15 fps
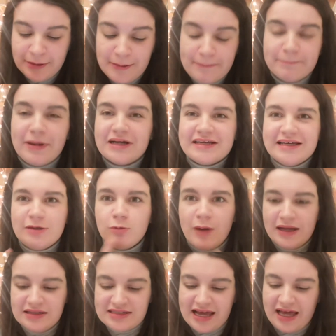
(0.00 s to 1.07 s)
but he
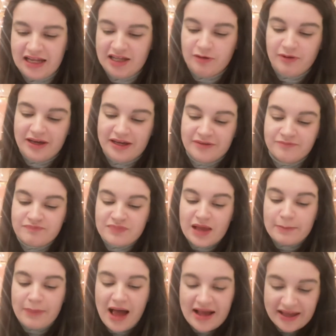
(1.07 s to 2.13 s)
went anyway,
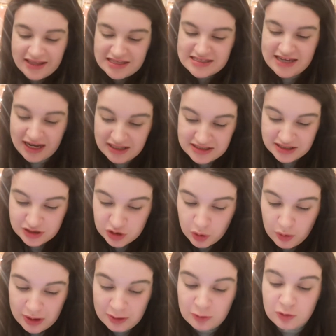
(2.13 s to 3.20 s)
packing his tent and
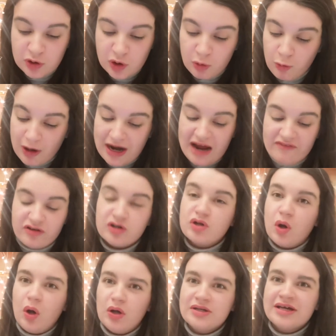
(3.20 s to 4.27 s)
going wherever
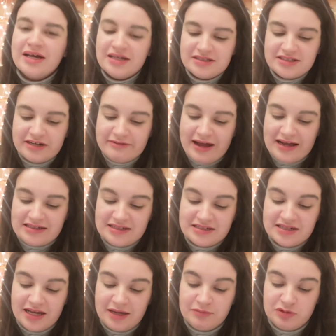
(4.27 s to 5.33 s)
God directed
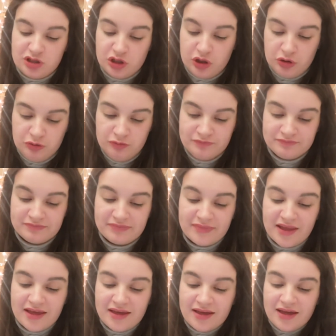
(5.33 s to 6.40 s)
him to go.
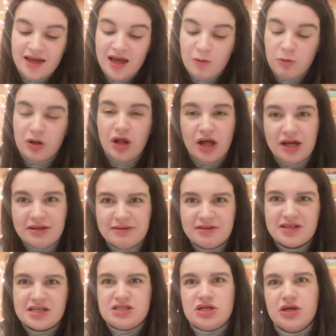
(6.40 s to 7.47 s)
Well, how did
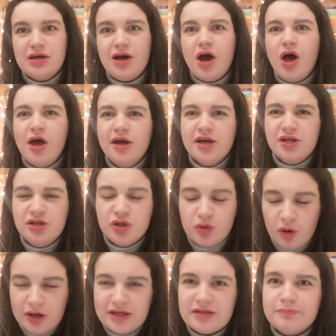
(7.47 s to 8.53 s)
he do it? How can you go
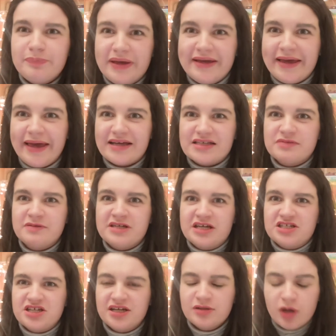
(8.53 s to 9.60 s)
out in a big
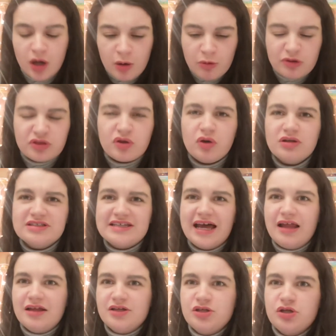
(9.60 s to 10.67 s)
expedition with God
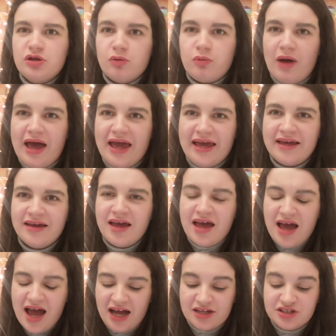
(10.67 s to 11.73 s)
telling you the way
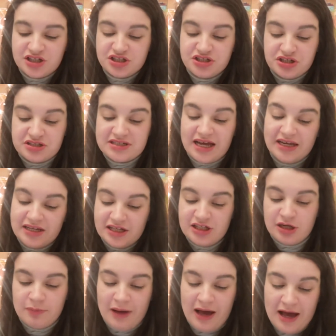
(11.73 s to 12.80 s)
and just your tent in
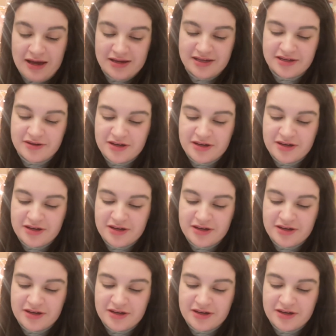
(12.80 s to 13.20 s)
your bag?